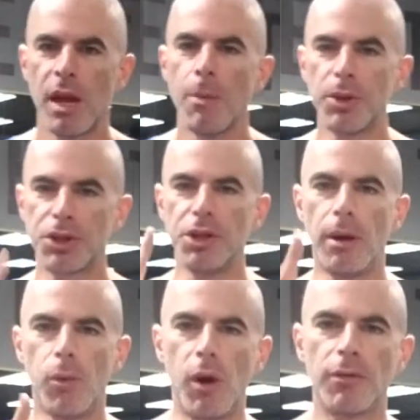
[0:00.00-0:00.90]
But the
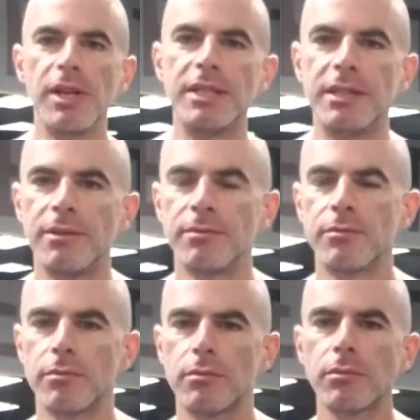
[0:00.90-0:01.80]
number one reason
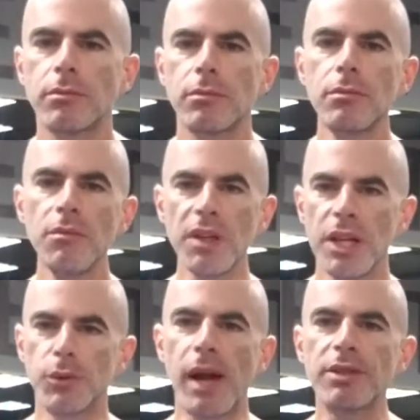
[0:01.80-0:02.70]

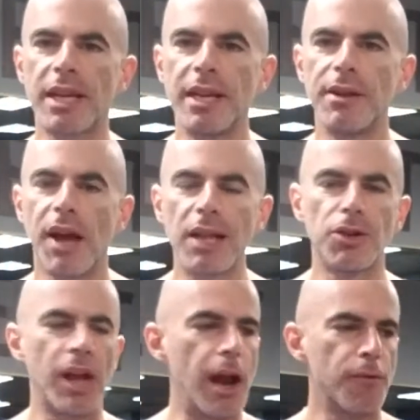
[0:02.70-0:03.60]
is when I was a kid, I
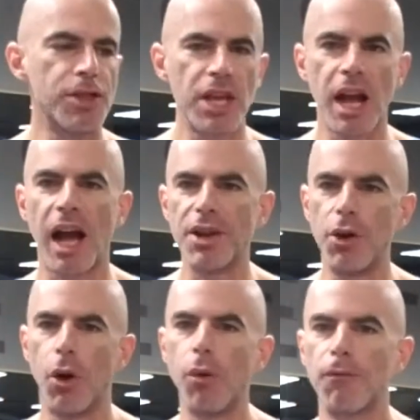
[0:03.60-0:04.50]
learned everything I
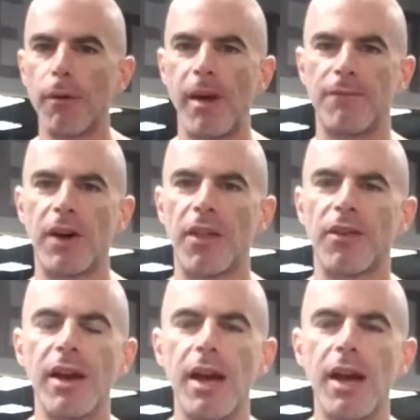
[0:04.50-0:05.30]
know from my father.